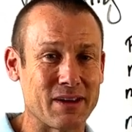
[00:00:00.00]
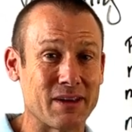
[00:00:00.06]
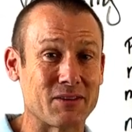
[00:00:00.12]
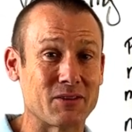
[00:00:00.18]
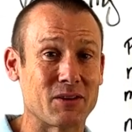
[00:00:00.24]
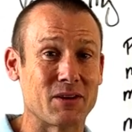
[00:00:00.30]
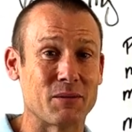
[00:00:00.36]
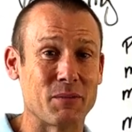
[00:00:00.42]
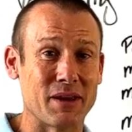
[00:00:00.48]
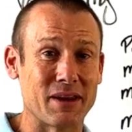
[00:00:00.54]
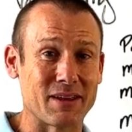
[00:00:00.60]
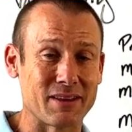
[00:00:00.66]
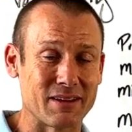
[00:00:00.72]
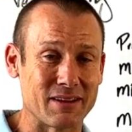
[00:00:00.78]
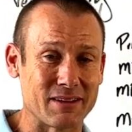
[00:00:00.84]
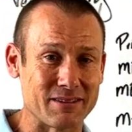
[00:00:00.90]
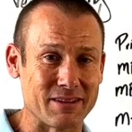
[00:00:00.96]
it's going to
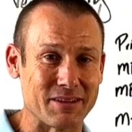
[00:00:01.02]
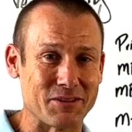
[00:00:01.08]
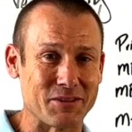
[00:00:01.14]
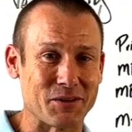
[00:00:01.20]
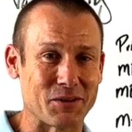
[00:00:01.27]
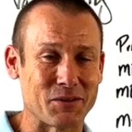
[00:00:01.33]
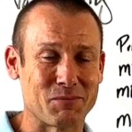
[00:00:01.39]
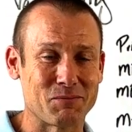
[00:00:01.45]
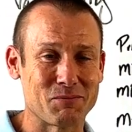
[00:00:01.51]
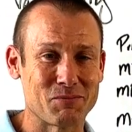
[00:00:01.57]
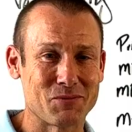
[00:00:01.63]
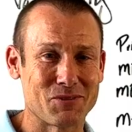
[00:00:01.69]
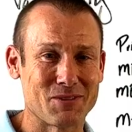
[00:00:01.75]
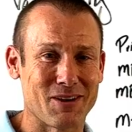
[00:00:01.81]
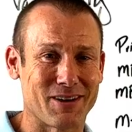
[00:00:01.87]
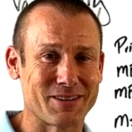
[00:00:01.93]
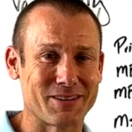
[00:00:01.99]
make things easier.
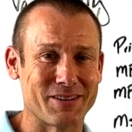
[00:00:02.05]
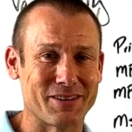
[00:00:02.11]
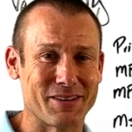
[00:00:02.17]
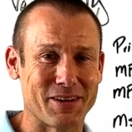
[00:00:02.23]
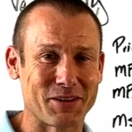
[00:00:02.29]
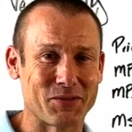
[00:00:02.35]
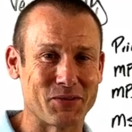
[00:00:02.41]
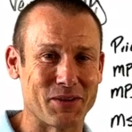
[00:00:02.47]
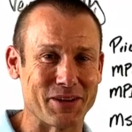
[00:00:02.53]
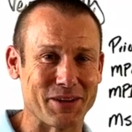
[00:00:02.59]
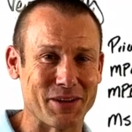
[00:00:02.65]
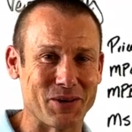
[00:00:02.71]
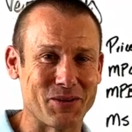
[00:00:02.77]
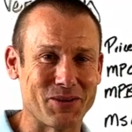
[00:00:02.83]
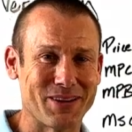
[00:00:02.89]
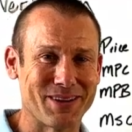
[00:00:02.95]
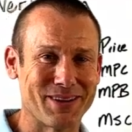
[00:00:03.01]
Talk to you in the next video.